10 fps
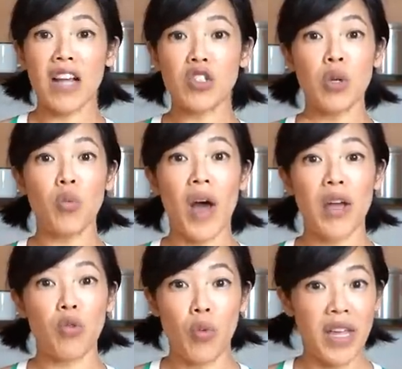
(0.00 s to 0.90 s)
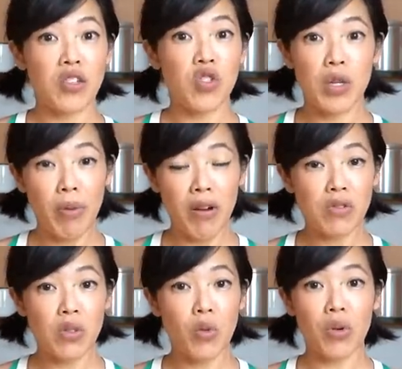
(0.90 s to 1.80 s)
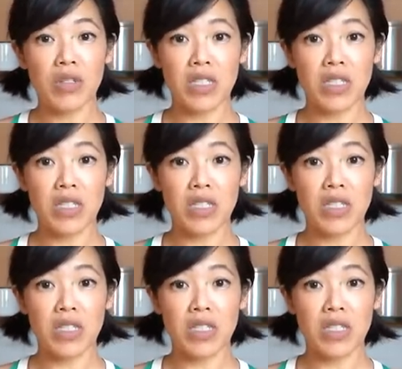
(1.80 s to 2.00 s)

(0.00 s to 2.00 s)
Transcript: Actually, wide ranging parts of the world.